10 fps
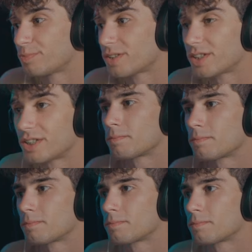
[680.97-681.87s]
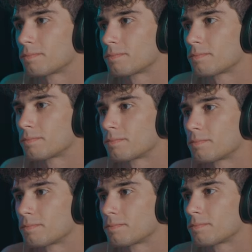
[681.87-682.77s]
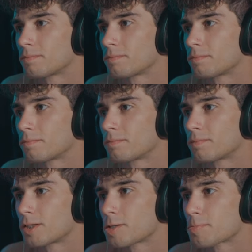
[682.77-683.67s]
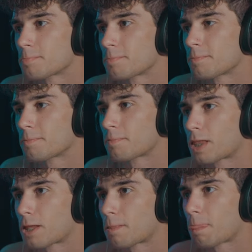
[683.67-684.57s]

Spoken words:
Nothing is said.